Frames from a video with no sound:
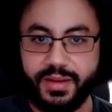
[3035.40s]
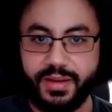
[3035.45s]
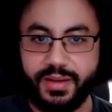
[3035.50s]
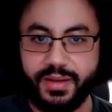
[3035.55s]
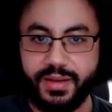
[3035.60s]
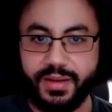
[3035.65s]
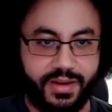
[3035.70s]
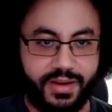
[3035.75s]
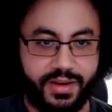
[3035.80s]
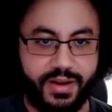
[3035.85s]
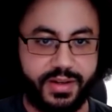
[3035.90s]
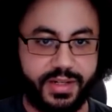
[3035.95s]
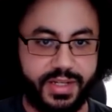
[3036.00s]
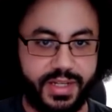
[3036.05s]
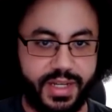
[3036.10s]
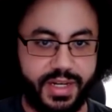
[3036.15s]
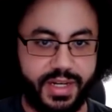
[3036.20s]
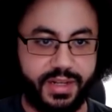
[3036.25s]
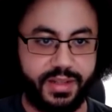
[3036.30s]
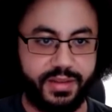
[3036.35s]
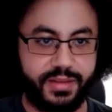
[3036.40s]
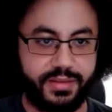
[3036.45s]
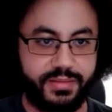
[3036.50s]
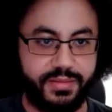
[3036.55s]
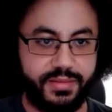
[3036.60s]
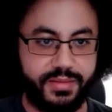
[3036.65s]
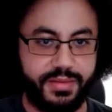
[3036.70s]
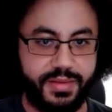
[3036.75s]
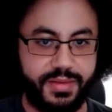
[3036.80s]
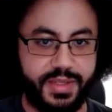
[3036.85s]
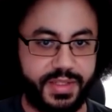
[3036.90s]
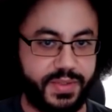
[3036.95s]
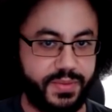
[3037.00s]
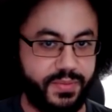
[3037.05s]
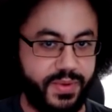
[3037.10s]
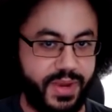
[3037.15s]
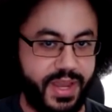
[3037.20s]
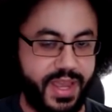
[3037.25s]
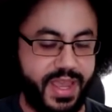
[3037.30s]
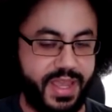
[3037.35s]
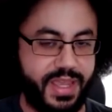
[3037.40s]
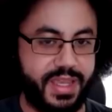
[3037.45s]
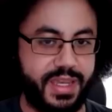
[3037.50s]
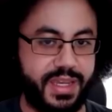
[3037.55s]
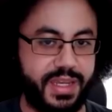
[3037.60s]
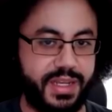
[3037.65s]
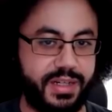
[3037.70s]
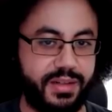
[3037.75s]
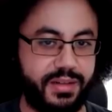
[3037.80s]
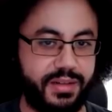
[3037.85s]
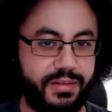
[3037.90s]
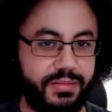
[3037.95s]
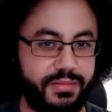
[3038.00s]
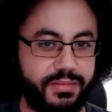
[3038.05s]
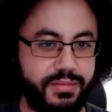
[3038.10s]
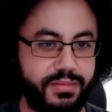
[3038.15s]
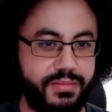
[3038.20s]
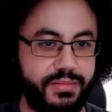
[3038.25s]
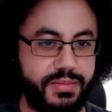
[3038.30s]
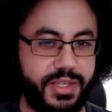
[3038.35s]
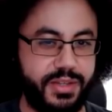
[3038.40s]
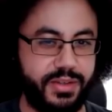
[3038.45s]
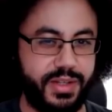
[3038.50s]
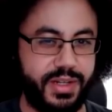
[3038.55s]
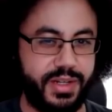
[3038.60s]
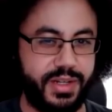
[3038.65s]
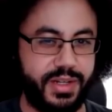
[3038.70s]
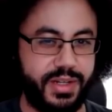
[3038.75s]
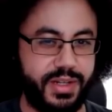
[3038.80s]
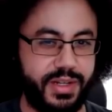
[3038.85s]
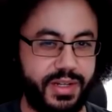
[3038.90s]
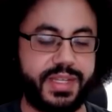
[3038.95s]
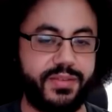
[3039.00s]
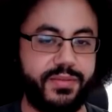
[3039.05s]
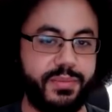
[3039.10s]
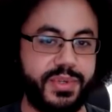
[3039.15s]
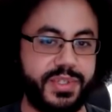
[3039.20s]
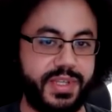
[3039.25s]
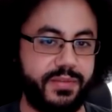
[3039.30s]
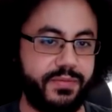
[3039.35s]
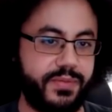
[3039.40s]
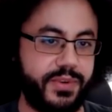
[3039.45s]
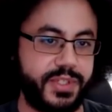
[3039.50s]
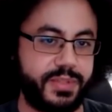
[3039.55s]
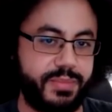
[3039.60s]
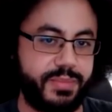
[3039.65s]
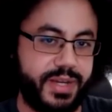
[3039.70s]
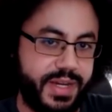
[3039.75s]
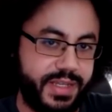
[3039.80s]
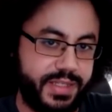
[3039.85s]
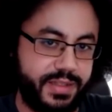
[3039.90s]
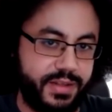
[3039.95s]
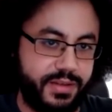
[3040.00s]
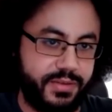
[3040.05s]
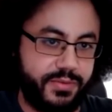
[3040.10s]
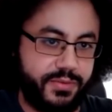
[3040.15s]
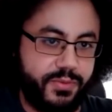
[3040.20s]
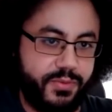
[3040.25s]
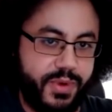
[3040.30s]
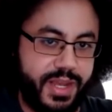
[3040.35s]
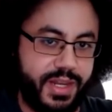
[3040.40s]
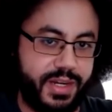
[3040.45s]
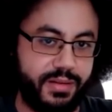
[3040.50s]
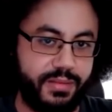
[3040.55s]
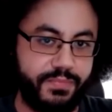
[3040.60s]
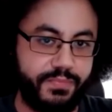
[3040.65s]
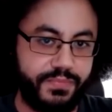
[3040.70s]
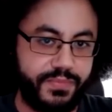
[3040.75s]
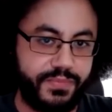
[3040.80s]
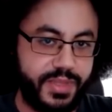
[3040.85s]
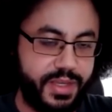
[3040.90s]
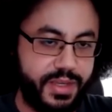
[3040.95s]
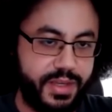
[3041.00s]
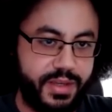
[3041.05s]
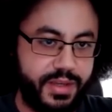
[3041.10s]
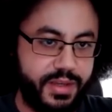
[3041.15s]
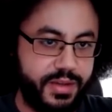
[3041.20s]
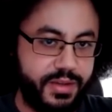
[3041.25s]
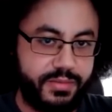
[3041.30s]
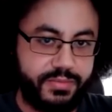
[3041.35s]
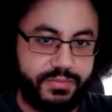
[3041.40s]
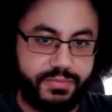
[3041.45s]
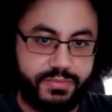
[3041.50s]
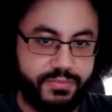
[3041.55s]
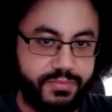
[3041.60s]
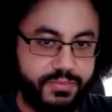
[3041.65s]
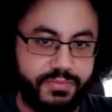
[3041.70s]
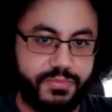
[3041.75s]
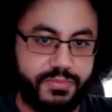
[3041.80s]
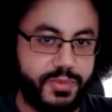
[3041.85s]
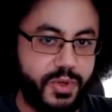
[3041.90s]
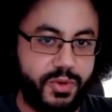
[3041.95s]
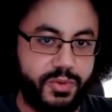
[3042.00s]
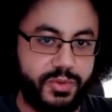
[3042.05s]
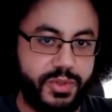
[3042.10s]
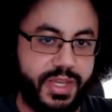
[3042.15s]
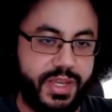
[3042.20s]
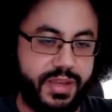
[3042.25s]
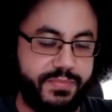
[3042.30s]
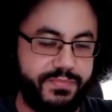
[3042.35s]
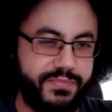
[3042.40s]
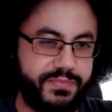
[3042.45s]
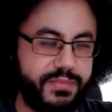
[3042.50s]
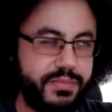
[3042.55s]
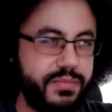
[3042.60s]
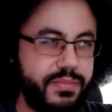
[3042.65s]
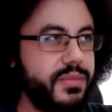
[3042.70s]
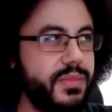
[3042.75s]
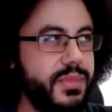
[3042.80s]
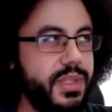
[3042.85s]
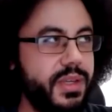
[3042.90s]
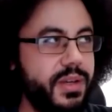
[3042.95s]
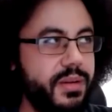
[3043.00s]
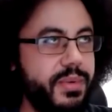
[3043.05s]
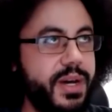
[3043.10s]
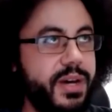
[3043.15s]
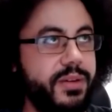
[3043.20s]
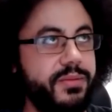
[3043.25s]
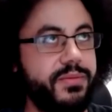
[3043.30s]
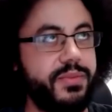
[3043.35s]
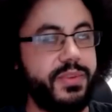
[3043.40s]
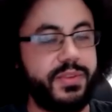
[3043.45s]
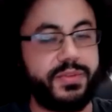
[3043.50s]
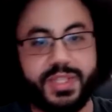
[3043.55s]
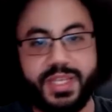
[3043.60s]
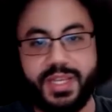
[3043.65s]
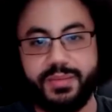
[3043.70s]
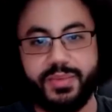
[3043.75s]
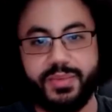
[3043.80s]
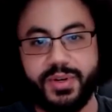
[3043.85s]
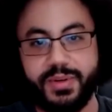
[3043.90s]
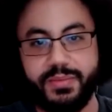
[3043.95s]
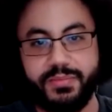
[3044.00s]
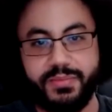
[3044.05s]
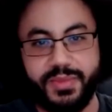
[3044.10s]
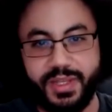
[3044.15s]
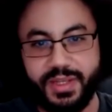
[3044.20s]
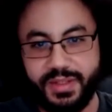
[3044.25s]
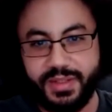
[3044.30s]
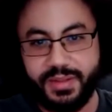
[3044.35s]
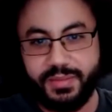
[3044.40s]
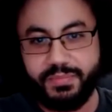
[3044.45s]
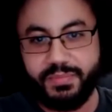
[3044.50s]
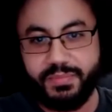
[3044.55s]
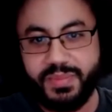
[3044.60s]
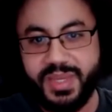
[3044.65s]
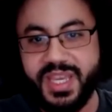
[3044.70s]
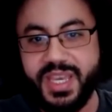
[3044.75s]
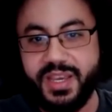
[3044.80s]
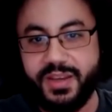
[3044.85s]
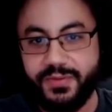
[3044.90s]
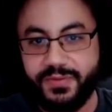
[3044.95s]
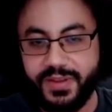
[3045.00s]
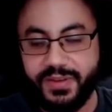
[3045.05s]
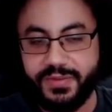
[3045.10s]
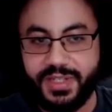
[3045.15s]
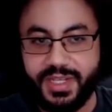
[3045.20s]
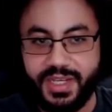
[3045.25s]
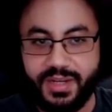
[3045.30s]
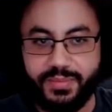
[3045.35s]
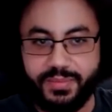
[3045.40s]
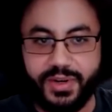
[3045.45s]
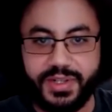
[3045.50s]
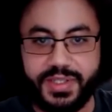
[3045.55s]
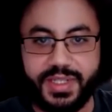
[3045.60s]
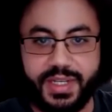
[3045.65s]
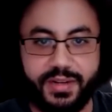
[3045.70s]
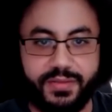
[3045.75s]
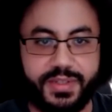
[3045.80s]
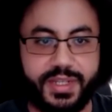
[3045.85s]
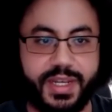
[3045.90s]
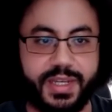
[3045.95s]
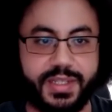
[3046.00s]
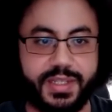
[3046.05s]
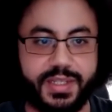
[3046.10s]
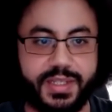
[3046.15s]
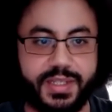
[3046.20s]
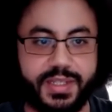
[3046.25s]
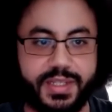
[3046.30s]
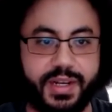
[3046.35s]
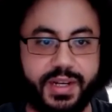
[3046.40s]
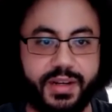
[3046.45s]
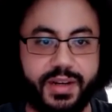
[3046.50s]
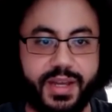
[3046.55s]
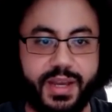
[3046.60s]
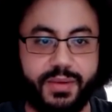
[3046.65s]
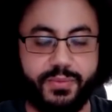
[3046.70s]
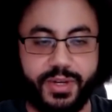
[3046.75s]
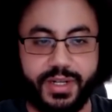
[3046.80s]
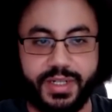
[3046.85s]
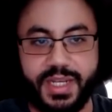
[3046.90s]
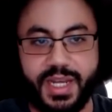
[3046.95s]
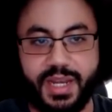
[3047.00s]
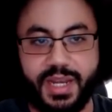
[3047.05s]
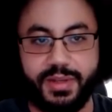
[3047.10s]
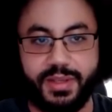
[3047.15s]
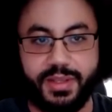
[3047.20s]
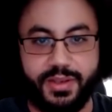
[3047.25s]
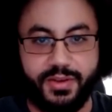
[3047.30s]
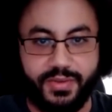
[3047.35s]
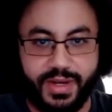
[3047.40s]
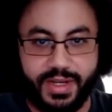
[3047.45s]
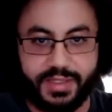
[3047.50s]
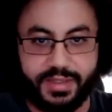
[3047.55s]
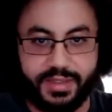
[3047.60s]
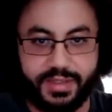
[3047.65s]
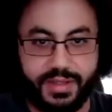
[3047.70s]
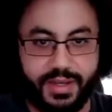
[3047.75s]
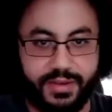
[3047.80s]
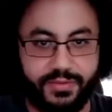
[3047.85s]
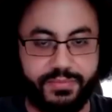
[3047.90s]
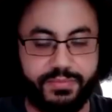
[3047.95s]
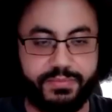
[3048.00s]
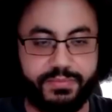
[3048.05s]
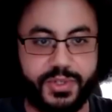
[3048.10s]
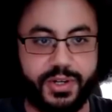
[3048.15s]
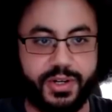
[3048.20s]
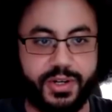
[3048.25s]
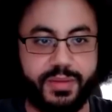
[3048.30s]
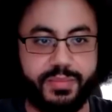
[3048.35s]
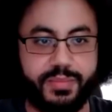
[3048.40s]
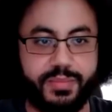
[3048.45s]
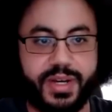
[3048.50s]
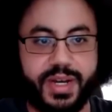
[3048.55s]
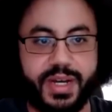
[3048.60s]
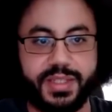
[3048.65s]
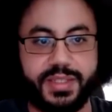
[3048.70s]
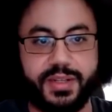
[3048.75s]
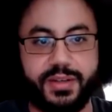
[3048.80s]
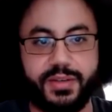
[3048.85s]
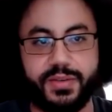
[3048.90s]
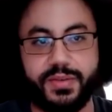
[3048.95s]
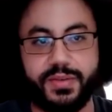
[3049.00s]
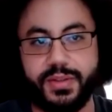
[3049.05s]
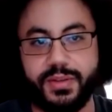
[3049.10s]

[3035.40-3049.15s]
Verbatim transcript: uh, P C R done this way can yield a ninety-seven percent false positive when only about fifteen per, peak fifteen percent of tests done at one time in the U S have turned up positive.